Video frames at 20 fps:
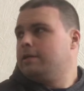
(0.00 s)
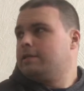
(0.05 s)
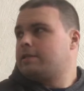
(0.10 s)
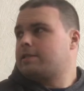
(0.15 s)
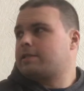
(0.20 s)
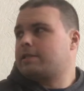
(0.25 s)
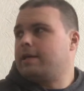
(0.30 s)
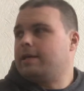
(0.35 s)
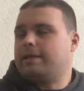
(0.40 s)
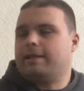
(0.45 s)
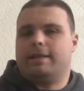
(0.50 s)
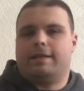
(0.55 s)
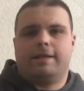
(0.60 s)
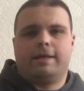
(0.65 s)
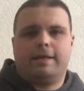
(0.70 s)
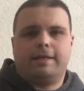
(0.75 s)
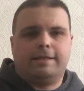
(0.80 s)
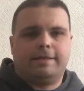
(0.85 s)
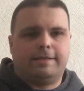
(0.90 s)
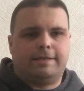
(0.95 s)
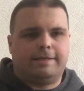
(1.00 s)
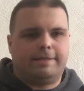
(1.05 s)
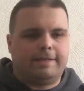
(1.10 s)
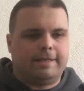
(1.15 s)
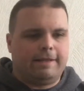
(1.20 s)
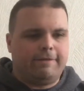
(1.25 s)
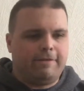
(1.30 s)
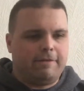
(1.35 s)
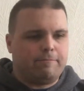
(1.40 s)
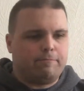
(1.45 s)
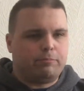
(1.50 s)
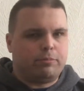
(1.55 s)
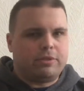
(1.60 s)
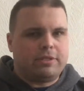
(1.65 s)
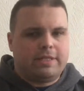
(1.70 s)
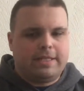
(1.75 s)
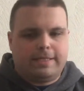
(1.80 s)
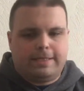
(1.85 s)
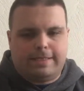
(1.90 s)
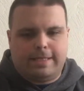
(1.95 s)
Scared the living
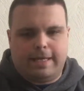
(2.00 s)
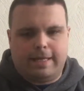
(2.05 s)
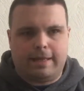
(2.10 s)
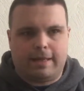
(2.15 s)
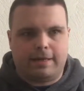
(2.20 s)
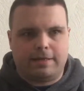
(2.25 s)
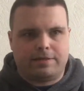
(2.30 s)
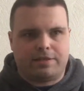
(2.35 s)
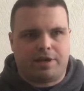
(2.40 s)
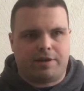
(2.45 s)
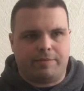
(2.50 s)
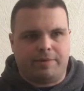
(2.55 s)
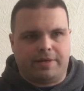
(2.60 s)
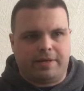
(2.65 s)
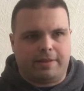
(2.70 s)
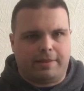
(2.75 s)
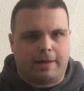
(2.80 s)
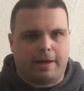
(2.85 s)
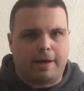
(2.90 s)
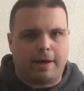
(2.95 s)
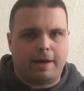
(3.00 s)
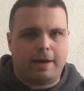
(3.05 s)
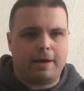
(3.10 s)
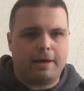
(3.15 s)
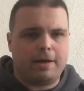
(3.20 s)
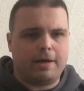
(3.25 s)
bloody daylights out of me, did that.